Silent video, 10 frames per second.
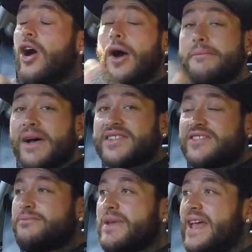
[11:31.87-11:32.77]
I must
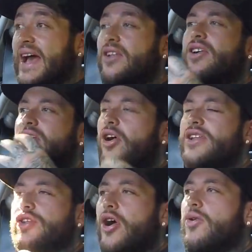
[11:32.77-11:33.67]
admit, and I
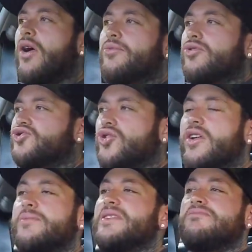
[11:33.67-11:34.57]
know I'm not
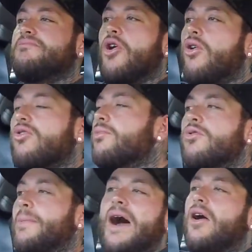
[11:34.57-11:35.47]
trying to be
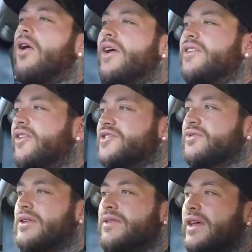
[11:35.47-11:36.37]
horrible about Hyundais or
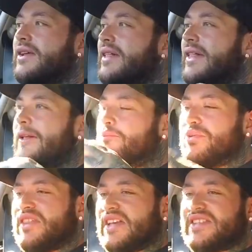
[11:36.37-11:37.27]
anything,
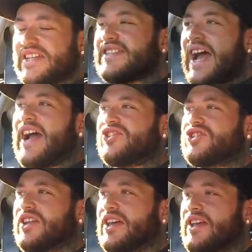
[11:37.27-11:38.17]
but this is
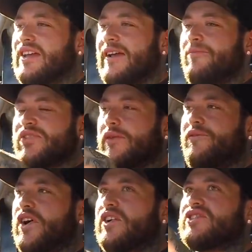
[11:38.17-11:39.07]
actually the
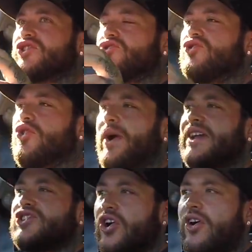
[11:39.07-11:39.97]
first new
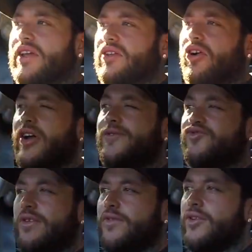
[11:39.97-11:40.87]
age Hyundai I've
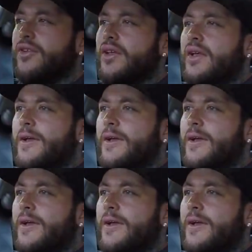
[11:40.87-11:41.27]
driven,